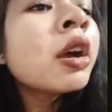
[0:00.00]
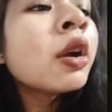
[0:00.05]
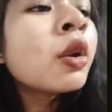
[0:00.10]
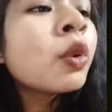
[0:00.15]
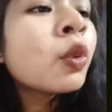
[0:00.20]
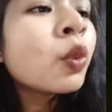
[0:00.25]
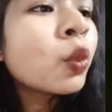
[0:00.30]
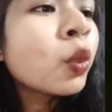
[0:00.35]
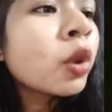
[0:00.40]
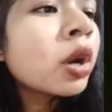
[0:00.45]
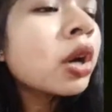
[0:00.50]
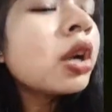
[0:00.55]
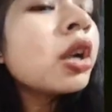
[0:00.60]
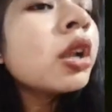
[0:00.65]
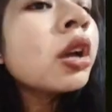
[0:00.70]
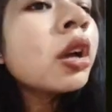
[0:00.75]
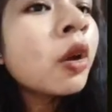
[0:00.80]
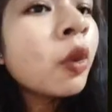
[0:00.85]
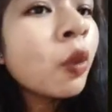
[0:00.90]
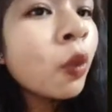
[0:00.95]
World
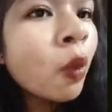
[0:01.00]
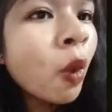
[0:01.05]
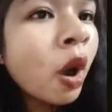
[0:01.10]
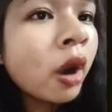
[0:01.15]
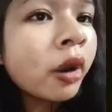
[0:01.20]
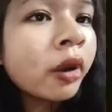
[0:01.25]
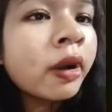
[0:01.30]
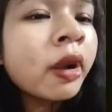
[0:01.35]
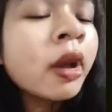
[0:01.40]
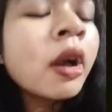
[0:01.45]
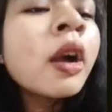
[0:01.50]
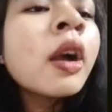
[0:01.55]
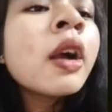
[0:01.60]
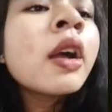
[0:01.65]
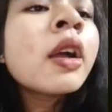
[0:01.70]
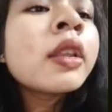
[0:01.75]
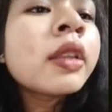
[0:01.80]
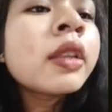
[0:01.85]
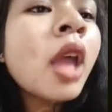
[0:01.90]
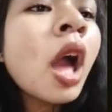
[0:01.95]
War.
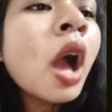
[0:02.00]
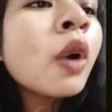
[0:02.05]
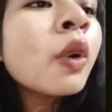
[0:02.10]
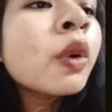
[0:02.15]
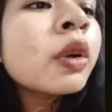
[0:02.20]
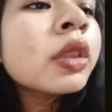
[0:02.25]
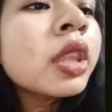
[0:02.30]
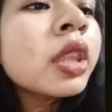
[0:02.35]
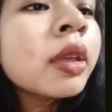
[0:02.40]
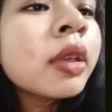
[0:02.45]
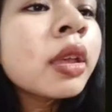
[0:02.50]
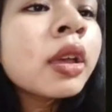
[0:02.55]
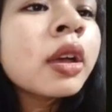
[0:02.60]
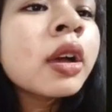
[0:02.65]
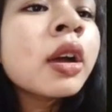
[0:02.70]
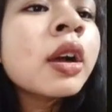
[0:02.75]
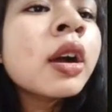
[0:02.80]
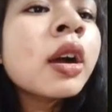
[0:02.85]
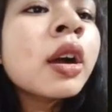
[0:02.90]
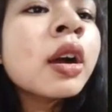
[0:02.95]
Now the
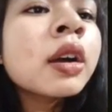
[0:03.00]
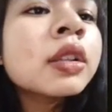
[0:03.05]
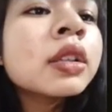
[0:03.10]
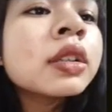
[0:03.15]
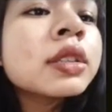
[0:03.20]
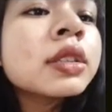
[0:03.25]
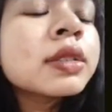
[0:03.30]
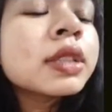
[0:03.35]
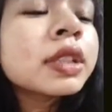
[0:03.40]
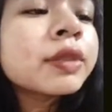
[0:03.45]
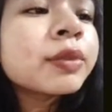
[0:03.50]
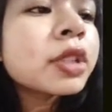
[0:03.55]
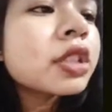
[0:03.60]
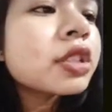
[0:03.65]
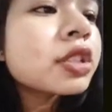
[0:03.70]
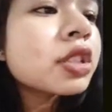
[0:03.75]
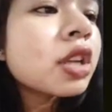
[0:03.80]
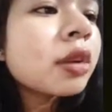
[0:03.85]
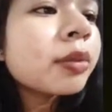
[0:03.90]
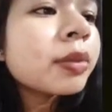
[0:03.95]

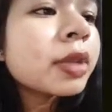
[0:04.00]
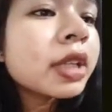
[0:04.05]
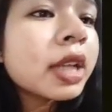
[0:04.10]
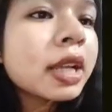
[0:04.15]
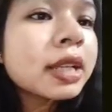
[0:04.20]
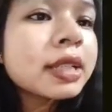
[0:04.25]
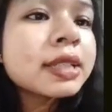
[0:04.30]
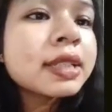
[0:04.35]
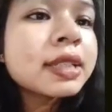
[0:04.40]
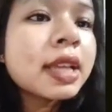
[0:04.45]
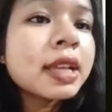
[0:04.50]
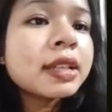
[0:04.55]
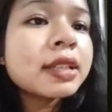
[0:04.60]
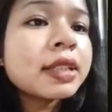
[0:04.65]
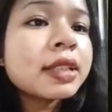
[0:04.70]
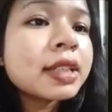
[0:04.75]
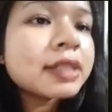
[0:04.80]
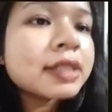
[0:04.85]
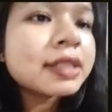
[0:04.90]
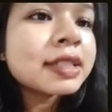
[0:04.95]
British government had sent
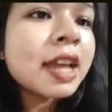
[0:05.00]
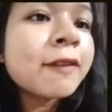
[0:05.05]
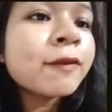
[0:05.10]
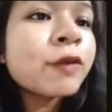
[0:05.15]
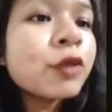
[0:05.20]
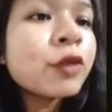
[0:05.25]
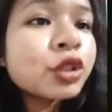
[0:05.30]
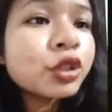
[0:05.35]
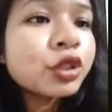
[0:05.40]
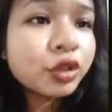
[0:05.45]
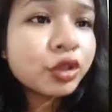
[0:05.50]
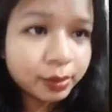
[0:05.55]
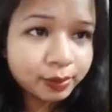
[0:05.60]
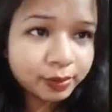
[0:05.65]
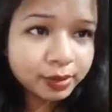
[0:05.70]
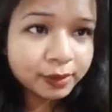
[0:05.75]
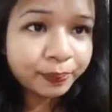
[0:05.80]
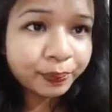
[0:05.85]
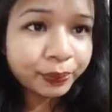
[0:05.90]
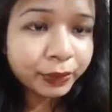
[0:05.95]
the Stafford
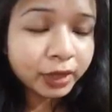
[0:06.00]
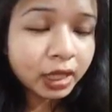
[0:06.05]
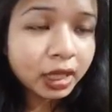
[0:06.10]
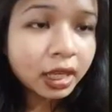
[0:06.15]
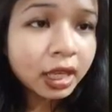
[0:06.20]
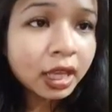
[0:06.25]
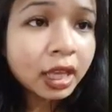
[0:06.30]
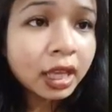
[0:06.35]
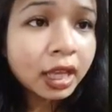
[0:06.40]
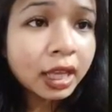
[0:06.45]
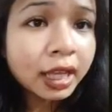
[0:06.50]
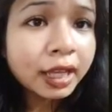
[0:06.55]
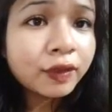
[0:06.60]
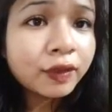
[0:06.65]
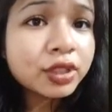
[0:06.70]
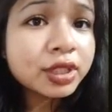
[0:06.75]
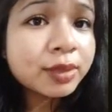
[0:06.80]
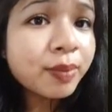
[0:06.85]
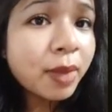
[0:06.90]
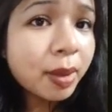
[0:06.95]
Cripps. He
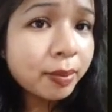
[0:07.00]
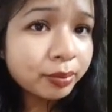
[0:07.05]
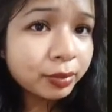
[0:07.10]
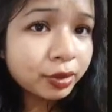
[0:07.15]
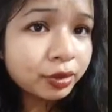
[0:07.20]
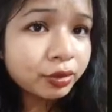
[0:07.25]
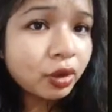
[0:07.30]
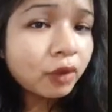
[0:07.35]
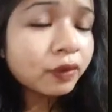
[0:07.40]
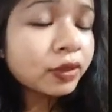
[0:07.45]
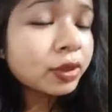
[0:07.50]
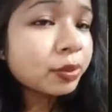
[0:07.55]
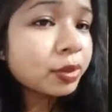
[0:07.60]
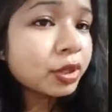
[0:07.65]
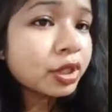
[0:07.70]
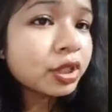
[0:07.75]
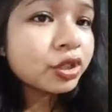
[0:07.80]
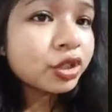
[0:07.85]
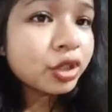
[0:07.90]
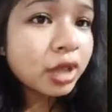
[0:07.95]
was a member of the
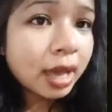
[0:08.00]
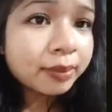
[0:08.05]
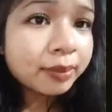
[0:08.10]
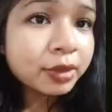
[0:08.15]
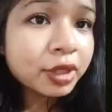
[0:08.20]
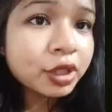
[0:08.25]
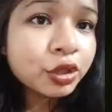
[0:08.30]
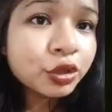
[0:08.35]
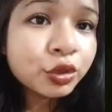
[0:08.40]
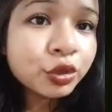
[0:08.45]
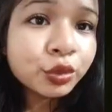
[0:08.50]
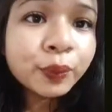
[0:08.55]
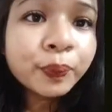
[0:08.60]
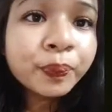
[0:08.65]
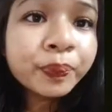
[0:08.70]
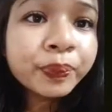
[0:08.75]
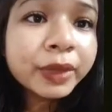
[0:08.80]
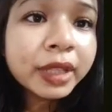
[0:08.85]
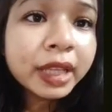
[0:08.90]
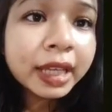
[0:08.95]
British cabinet to
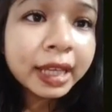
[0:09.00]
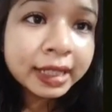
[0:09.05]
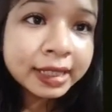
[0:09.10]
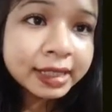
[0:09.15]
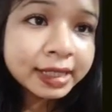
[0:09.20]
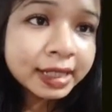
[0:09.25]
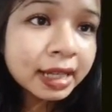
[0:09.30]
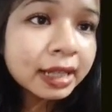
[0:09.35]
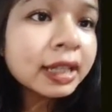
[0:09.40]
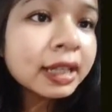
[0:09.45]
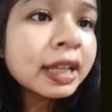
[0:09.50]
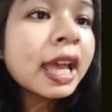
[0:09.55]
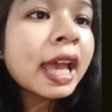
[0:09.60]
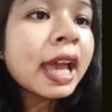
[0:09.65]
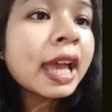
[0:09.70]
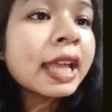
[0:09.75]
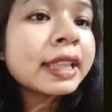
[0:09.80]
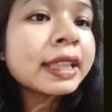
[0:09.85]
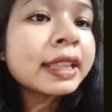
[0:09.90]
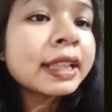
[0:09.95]
India,
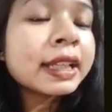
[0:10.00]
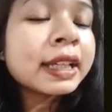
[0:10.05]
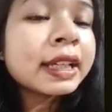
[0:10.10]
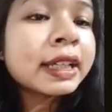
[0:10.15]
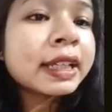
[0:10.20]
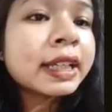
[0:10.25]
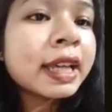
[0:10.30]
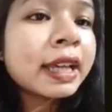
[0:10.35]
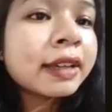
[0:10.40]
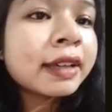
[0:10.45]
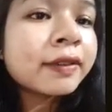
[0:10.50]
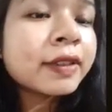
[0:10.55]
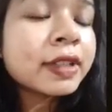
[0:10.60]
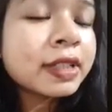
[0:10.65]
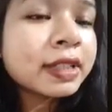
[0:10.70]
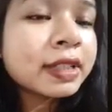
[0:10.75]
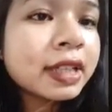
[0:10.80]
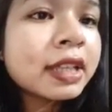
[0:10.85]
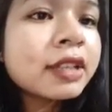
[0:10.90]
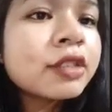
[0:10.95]
and he was
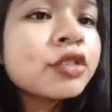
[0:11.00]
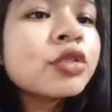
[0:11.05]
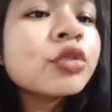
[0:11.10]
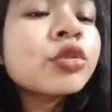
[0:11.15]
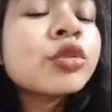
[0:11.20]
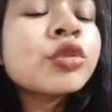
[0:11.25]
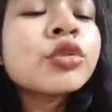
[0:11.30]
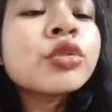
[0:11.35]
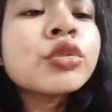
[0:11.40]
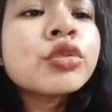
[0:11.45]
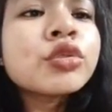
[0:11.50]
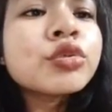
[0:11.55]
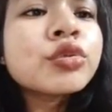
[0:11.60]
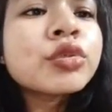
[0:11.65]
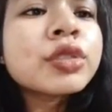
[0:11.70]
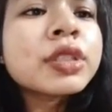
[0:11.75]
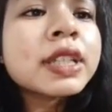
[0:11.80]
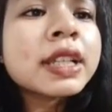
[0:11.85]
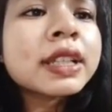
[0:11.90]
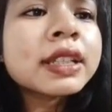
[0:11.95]
sent to
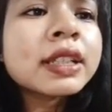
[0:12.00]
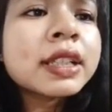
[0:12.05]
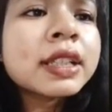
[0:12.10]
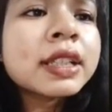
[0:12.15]
settle